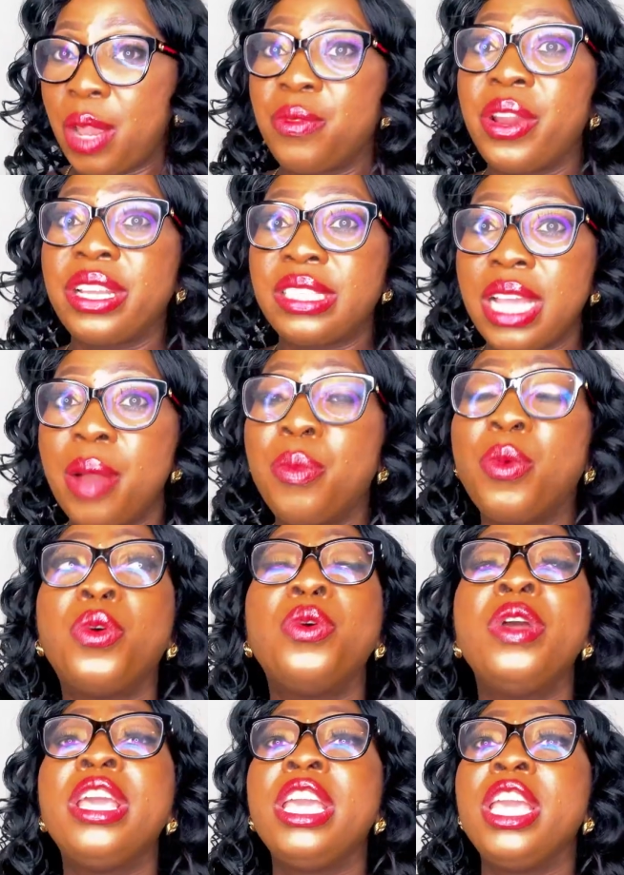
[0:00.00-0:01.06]
For example,
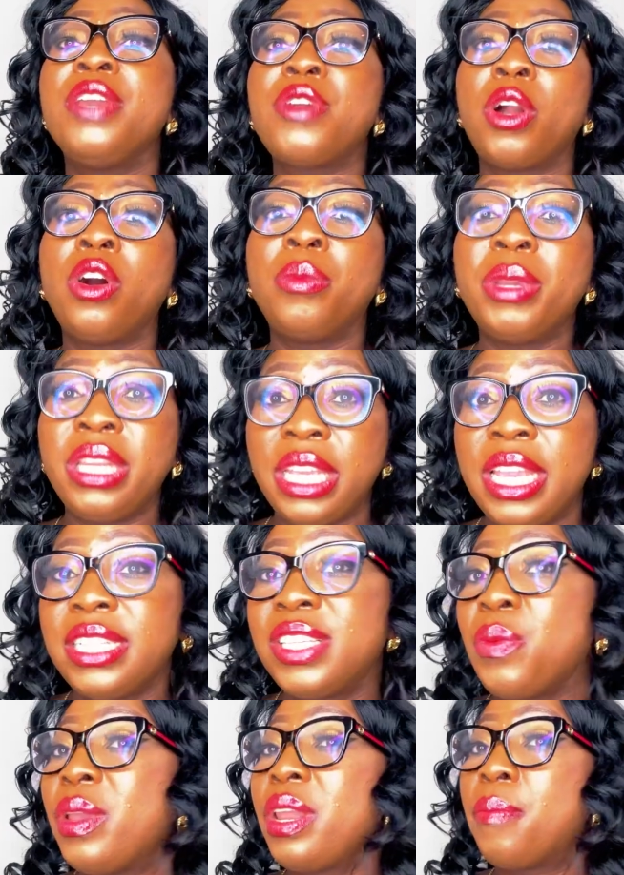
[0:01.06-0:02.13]
if you're
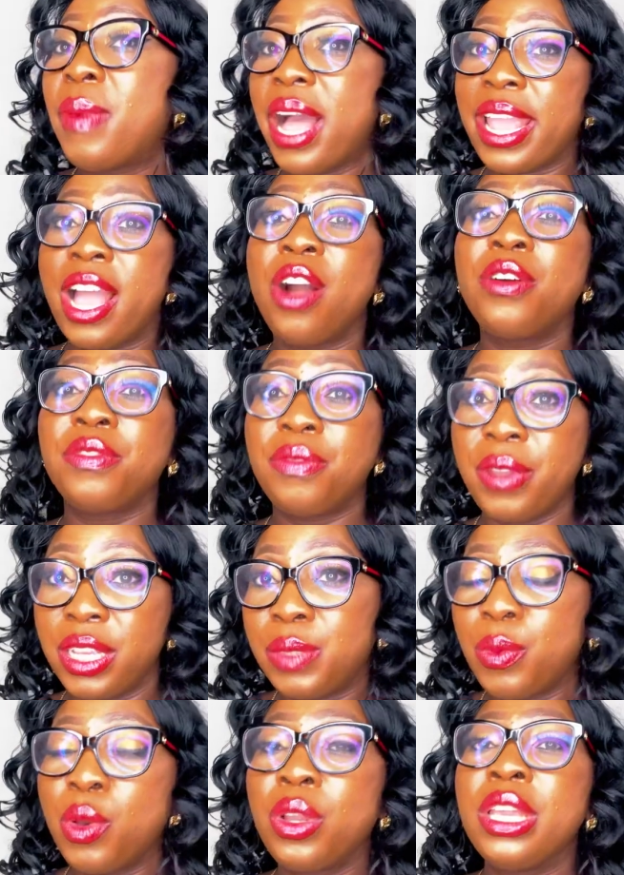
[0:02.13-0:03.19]
communicating with a buyer on
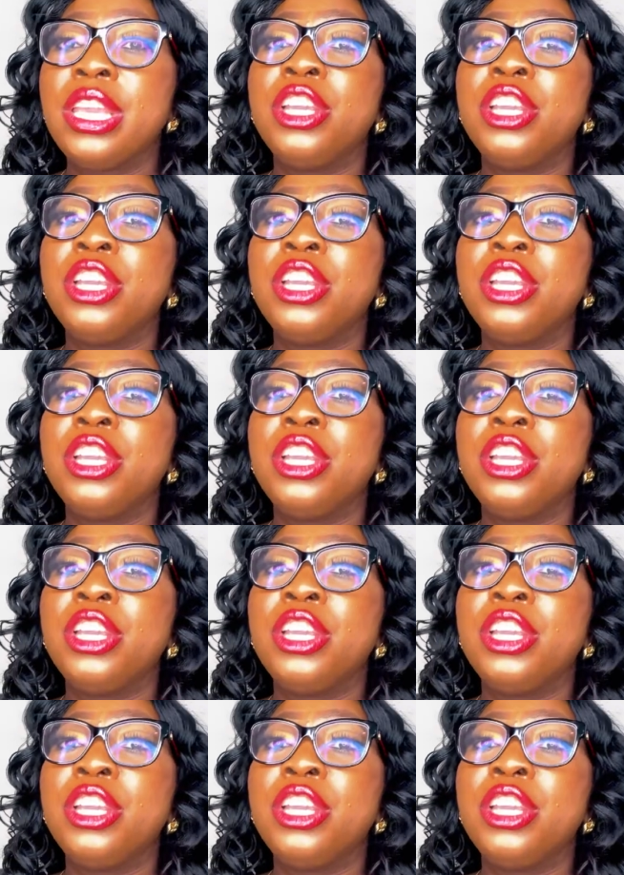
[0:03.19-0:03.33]
Facebook,